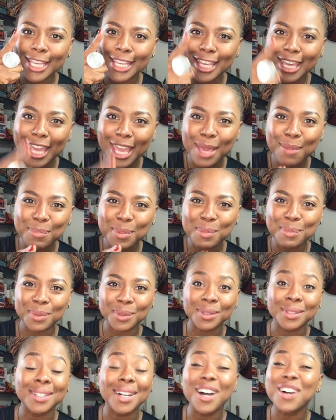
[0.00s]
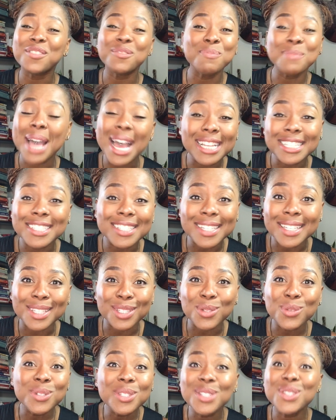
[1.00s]
capable of magic.
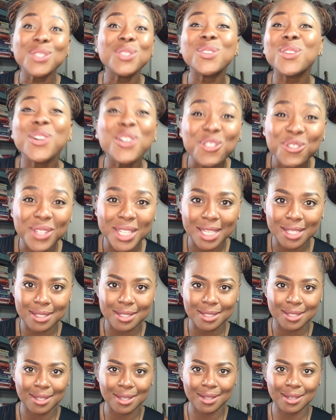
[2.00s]
You deserve it.